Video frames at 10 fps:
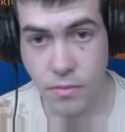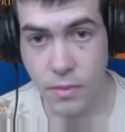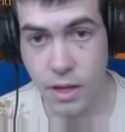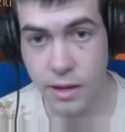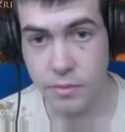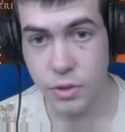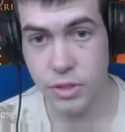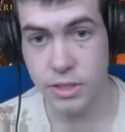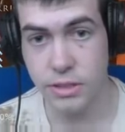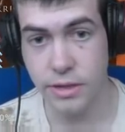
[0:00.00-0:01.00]
Okay, let's push
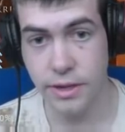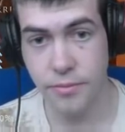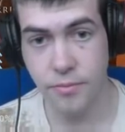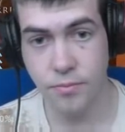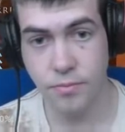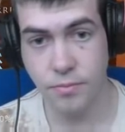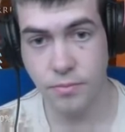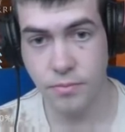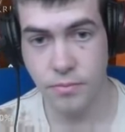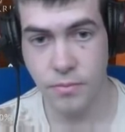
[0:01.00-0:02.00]
this unit in.
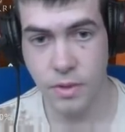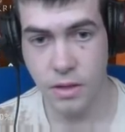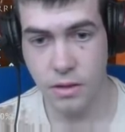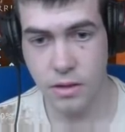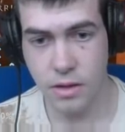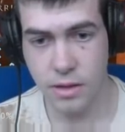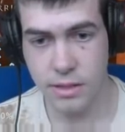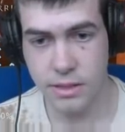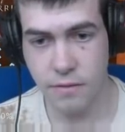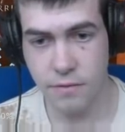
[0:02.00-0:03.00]

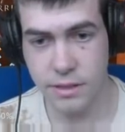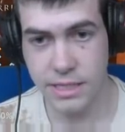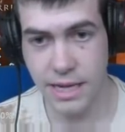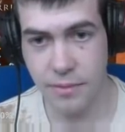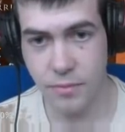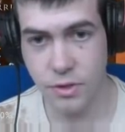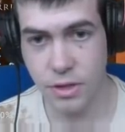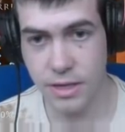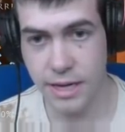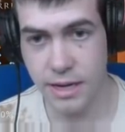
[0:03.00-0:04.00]
Let's go for a slam,
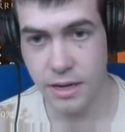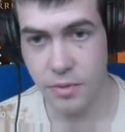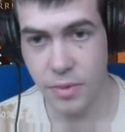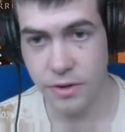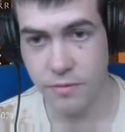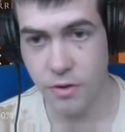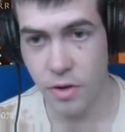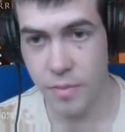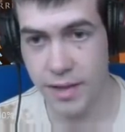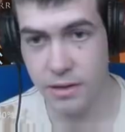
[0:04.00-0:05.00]
try and get a bit of
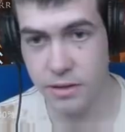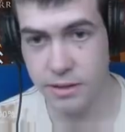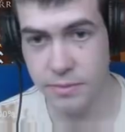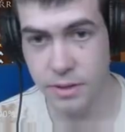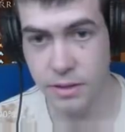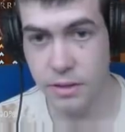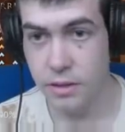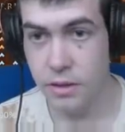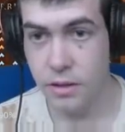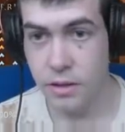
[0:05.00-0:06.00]
knockback on them.
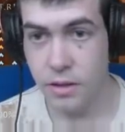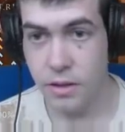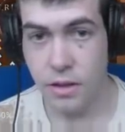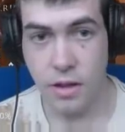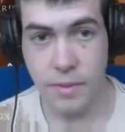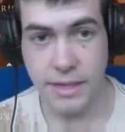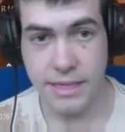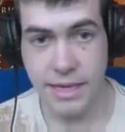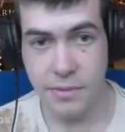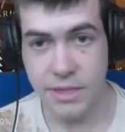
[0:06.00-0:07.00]
And let's
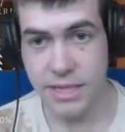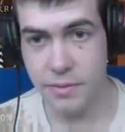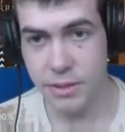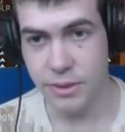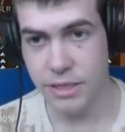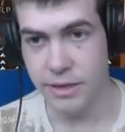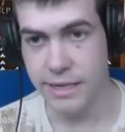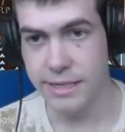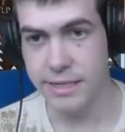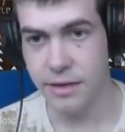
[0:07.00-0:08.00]
see how much damage we can do
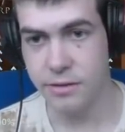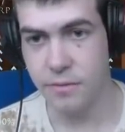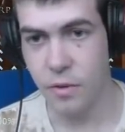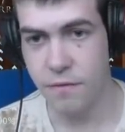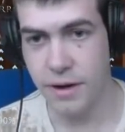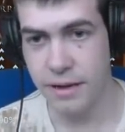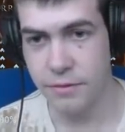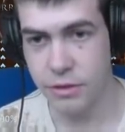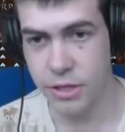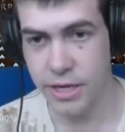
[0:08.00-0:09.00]
against these guys. We've got more friendly
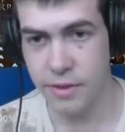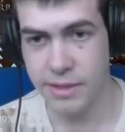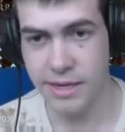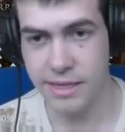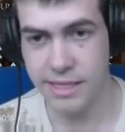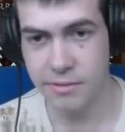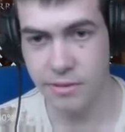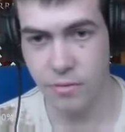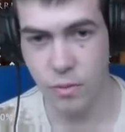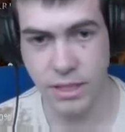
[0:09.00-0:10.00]
infantry turning up. These guys seem to
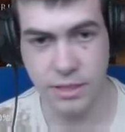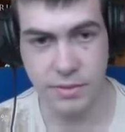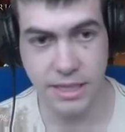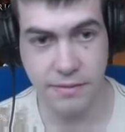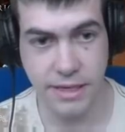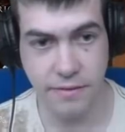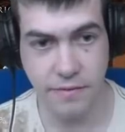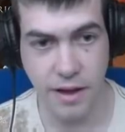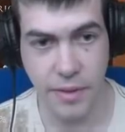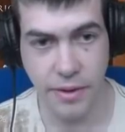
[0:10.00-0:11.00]
have wedged themselves in a
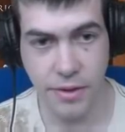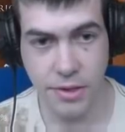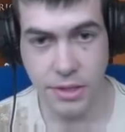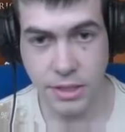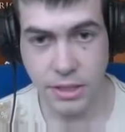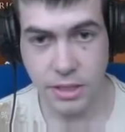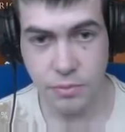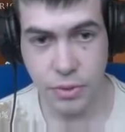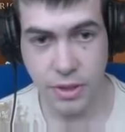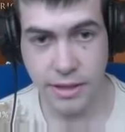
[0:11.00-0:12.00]
fair bit. Let's
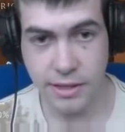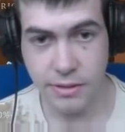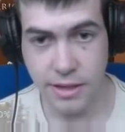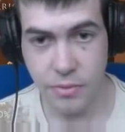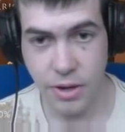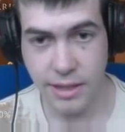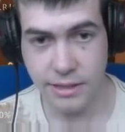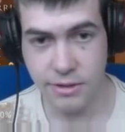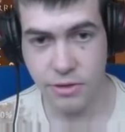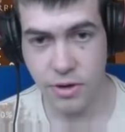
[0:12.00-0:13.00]
pull out this way, then pull out
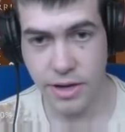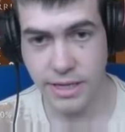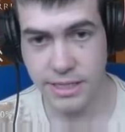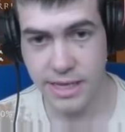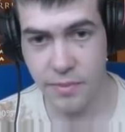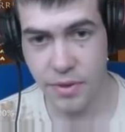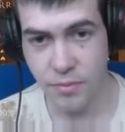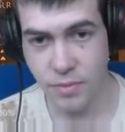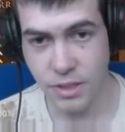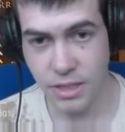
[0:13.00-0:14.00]
this way, try and intercept
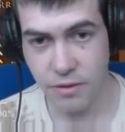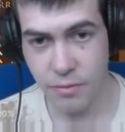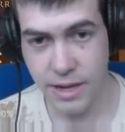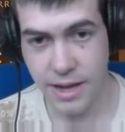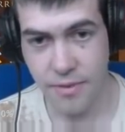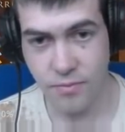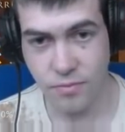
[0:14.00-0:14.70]
them if we can.